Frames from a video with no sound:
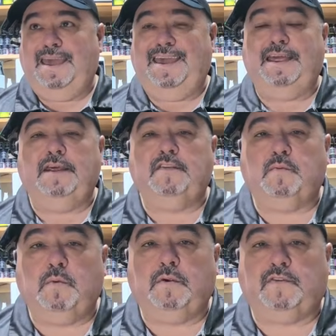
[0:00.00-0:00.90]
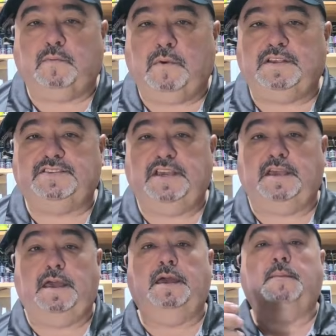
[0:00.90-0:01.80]
It is worth
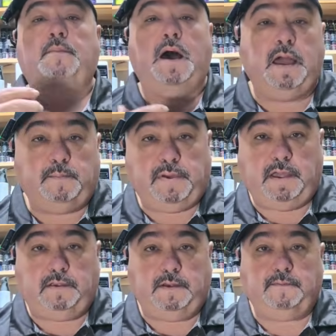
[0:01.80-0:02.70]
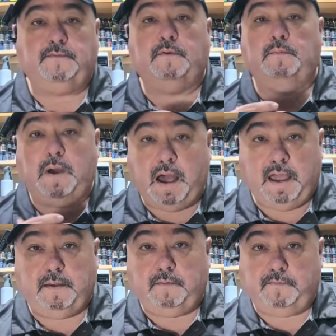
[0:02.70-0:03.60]
switching, in my opinion, for
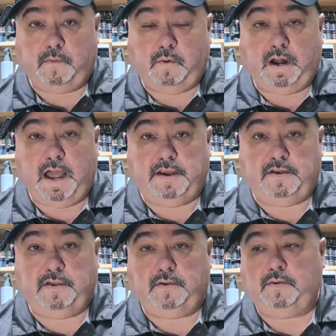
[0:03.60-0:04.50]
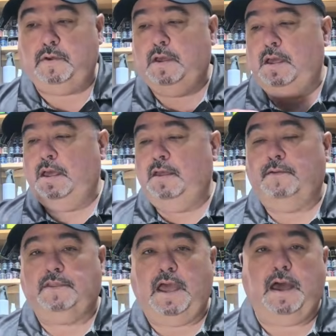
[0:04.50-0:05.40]
what I do,
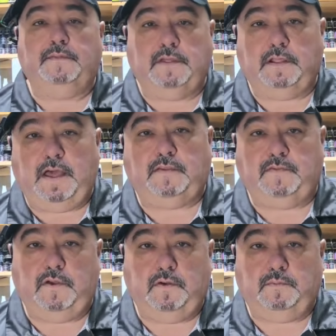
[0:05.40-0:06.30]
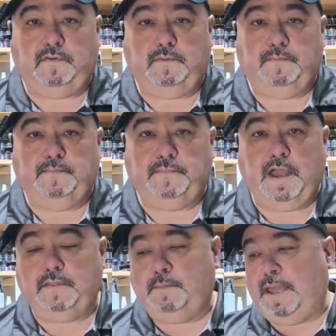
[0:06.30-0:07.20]
to have the less fumes.
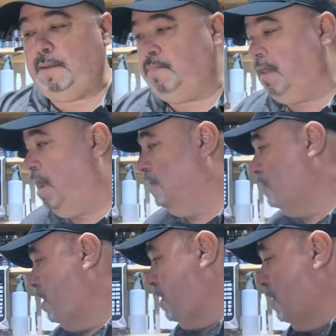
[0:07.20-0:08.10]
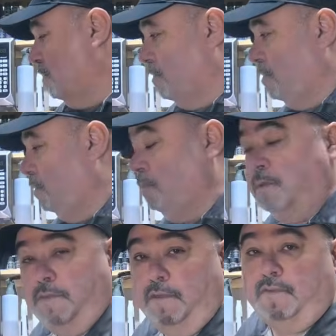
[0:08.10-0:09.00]
Now the bait plastic is
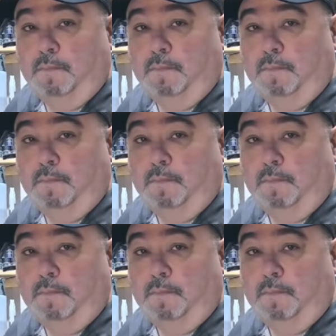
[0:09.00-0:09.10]
the